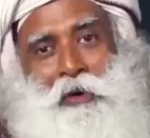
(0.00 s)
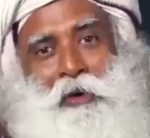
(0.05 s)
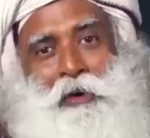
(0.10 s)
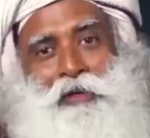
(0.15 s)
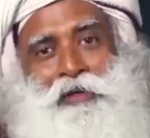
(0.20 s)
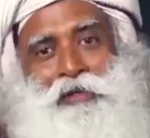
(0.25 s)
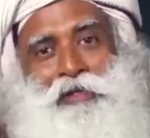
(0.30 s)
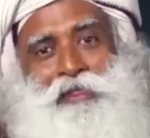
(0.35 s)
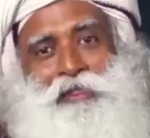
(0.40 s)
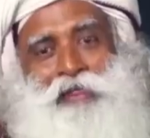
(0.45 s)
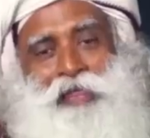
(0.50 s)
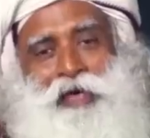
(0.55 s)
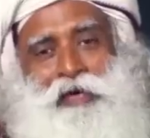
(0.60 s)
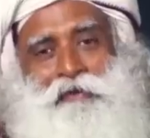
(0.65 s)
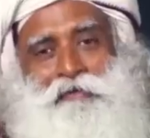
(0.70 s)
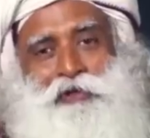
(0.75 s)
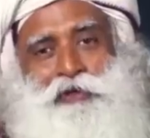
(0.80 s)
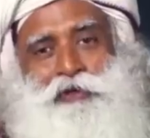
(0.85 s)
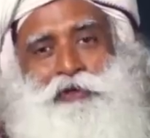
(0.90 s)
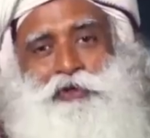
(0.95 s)
all this
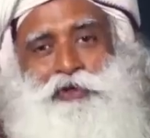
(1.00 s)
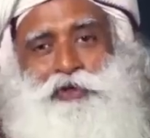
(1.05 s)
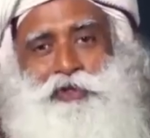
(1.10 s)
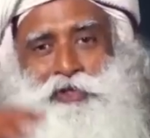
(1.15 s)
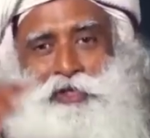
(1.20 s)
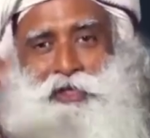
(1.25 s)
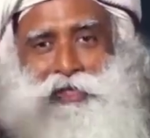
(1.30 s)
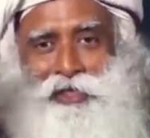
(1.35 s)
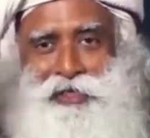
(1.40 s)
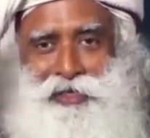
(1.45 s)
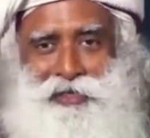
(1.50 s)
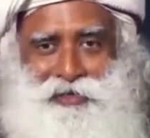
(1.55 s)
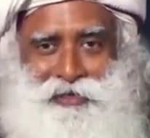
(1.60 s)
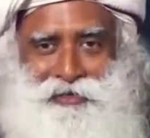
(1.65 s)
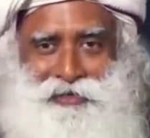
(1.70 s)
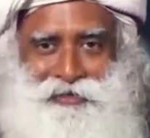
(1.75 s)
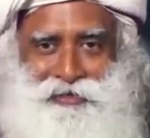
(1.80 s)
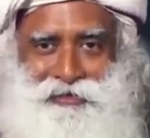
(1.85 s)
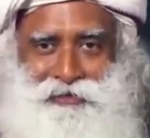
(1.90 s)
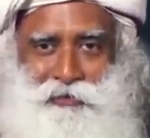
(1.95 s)
evolutionary
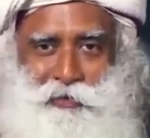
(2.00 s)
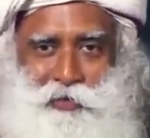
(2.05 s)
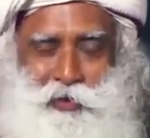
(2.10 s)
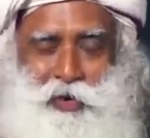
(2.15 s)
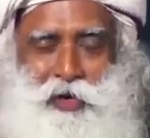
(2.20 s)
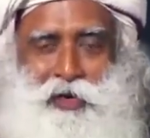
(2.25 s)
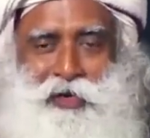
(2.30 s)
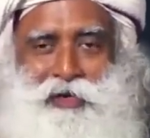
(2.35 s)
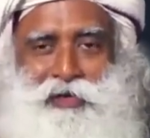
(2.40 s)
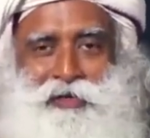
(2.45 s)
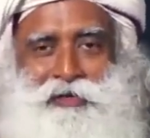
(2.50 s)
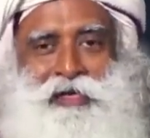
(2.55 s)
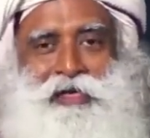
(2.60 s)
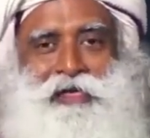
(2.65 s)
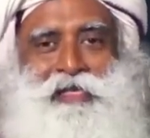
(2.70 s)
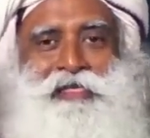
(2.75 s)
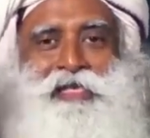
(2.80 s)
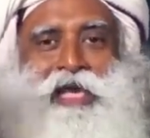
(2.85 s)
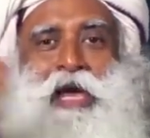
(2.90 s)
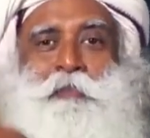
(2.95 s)
work
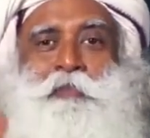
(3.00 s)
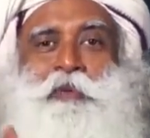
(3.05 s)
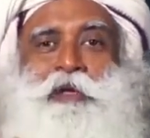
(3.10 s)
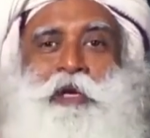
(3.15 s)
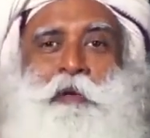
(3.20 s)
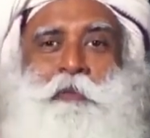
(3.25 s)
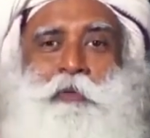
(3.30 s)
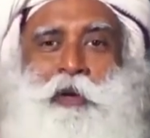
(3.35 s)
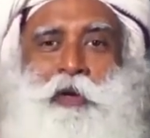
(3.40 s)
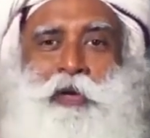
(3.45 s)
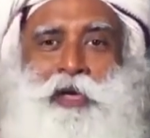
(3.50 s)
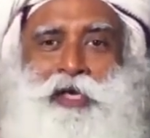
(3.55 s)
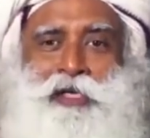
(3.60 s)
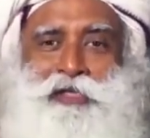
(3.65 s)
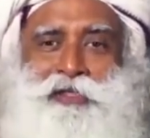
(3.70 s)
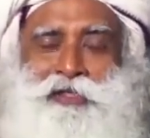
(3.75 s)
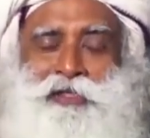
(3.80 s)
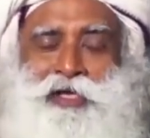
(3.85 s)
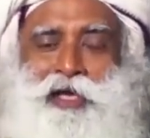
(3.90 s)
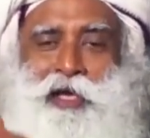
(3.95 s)
that has happened upon
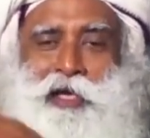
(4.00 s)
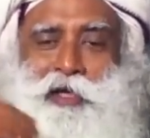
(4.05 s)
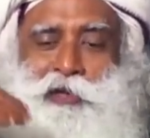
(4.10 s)
us